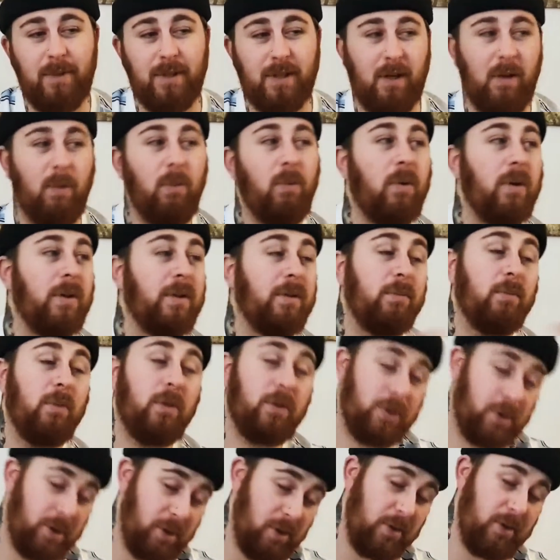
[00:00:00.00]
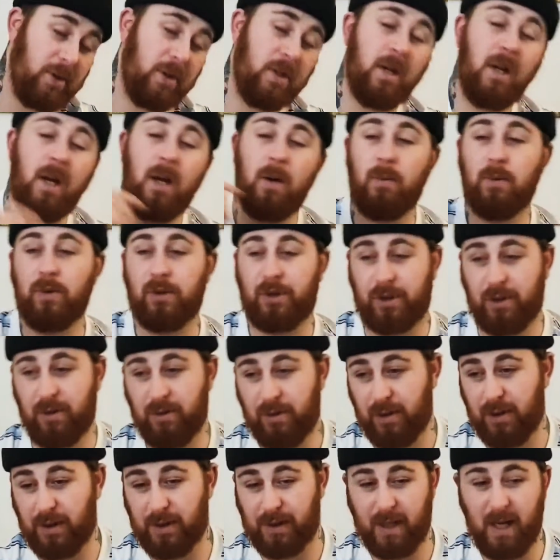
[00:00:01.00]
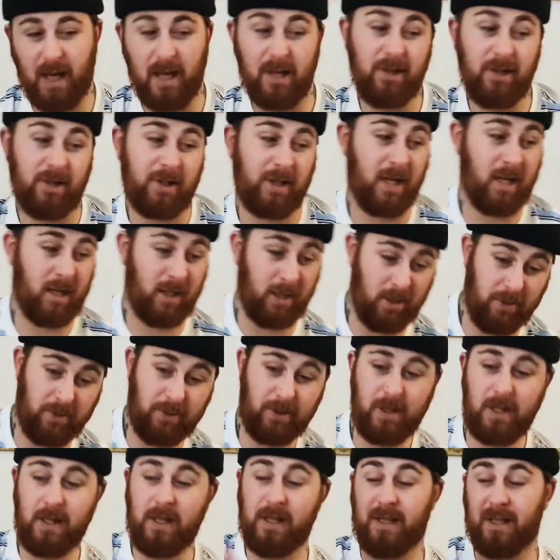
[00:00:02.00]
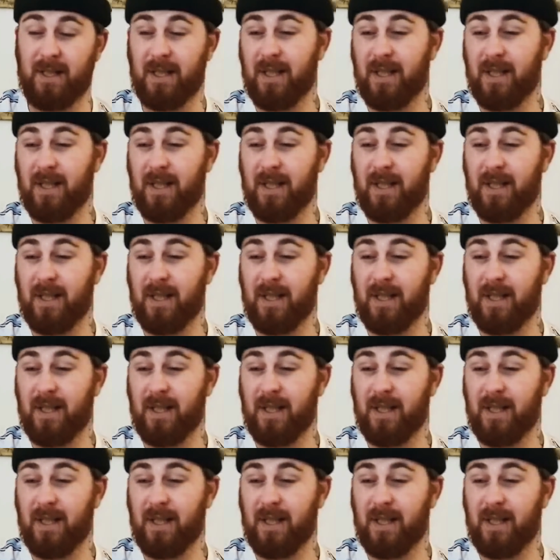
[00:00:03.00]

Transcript: He's like, what shoe do you like? What shoe do you skate? Do you skate the OGs?